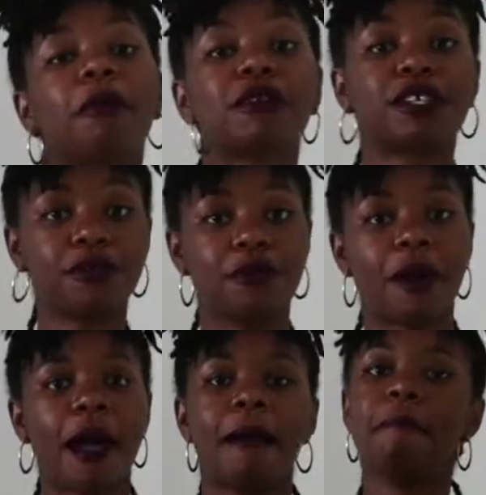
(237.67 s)
number
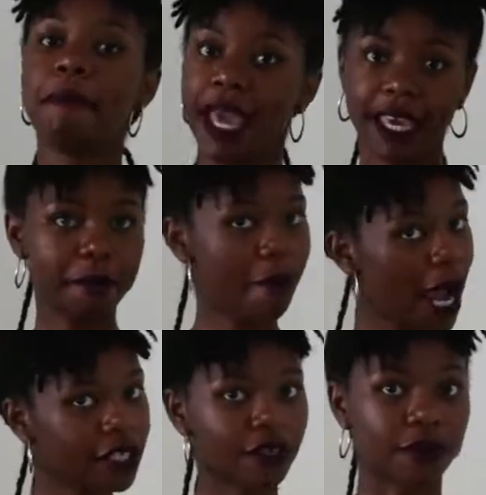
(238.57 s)
2, make it
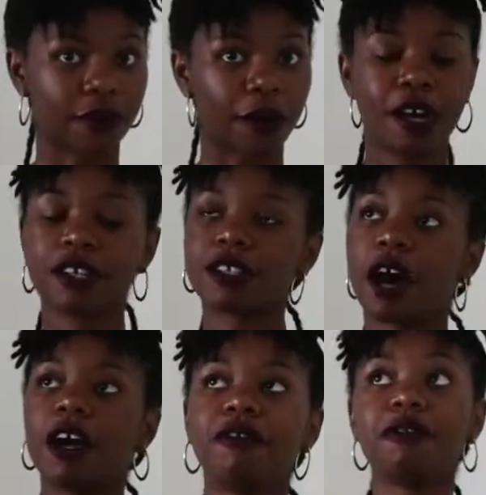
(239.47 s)
practical.
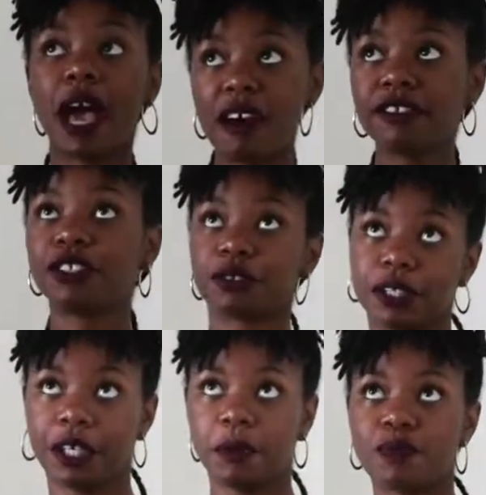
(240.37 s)
So if you have a
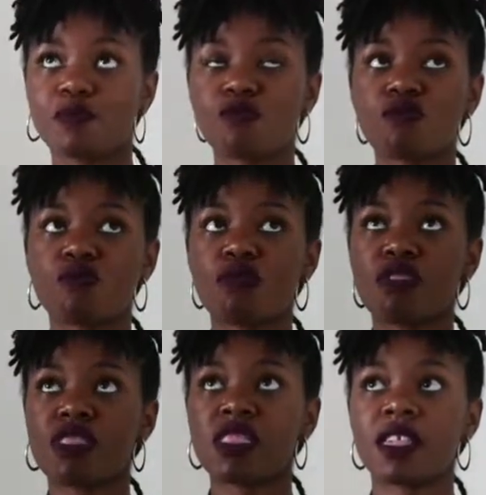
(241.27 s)
dream,
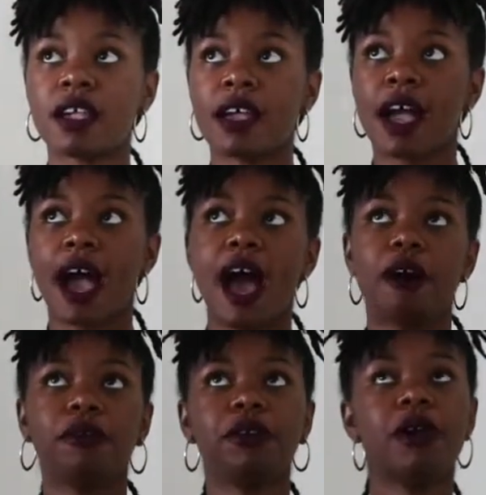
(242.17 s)

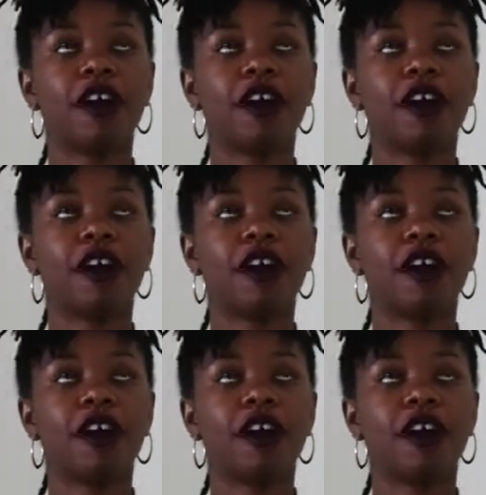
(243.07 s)
how will you